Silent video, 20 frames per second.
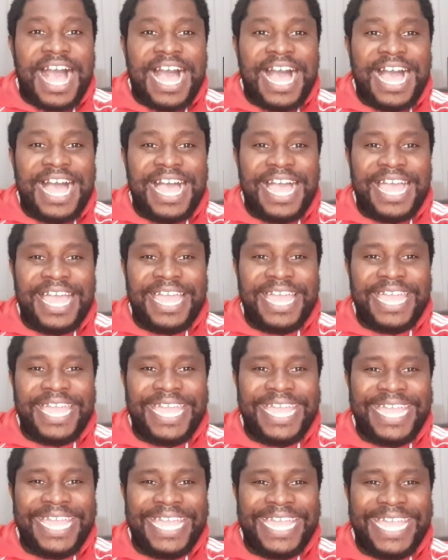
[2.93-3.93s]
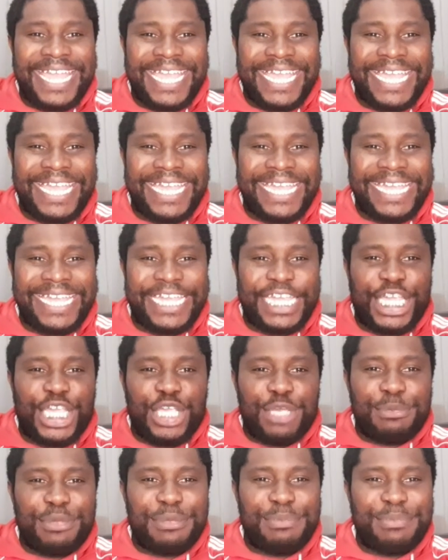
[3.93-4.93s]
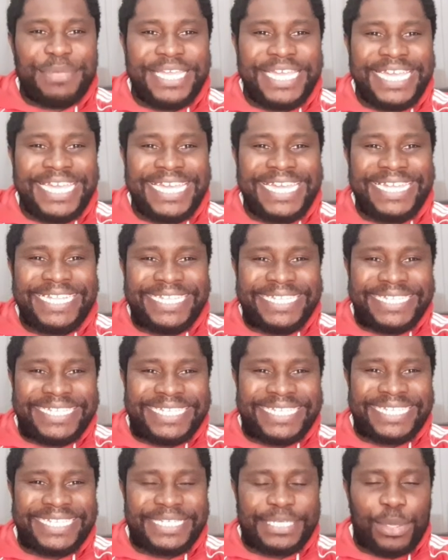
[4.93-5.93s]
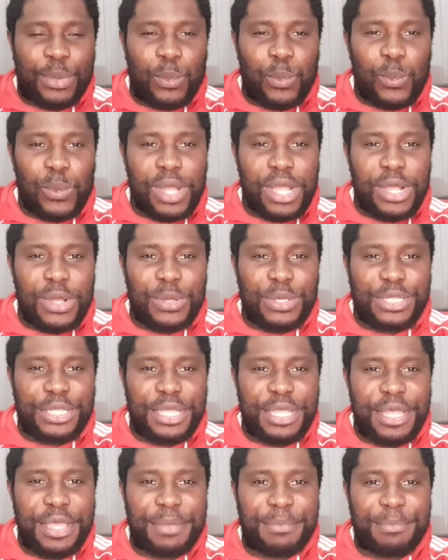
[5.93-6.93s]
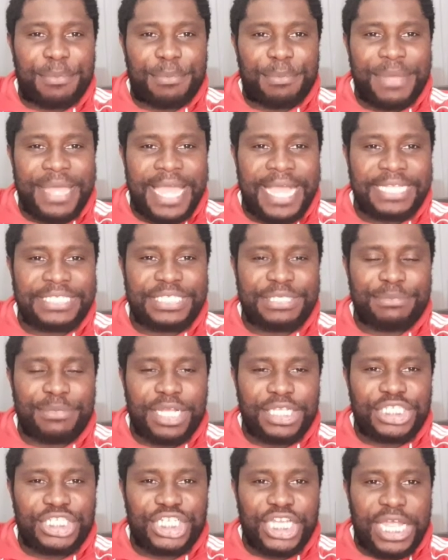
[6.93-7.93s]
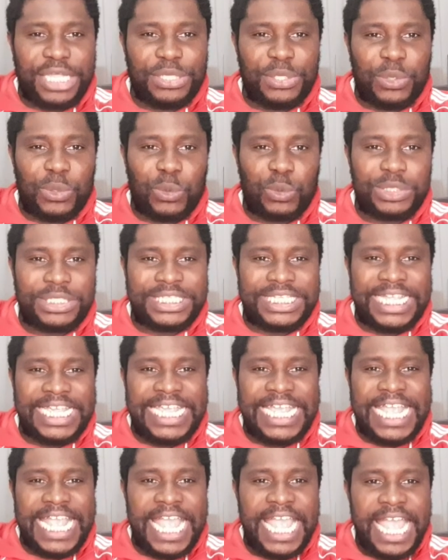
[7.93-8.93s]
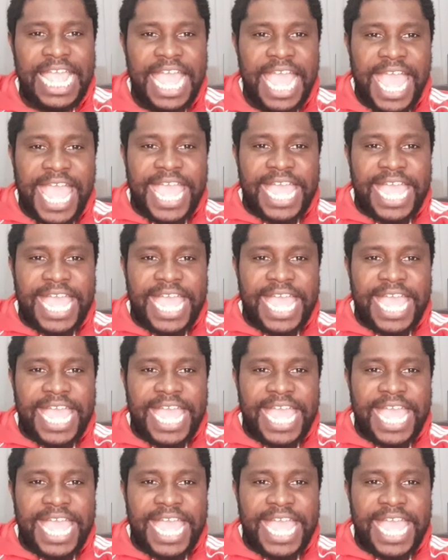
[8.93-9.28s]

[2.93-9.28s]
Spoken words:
Hi, human beings, welcome back to my channel, DLG